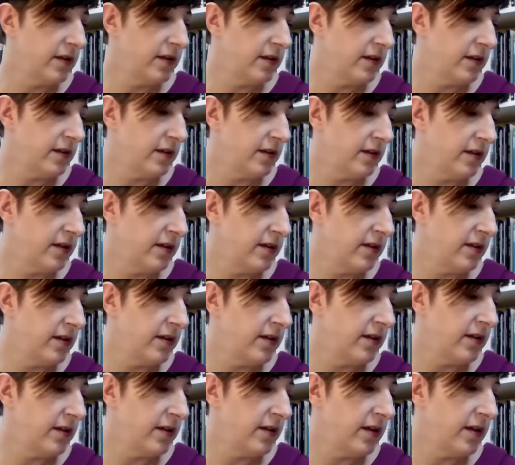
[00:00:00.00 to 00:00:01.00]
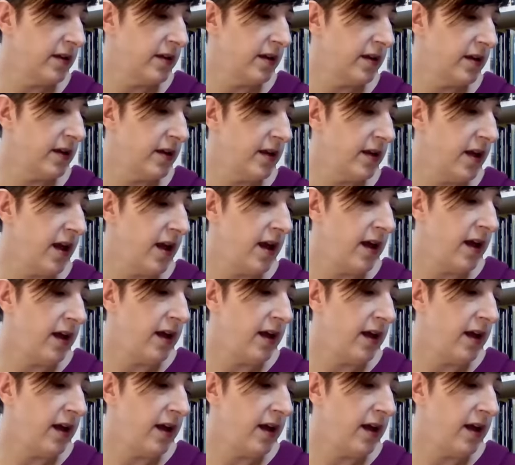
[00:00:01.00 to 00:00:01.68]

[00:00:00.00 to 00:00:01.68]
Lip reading: (no one is talking)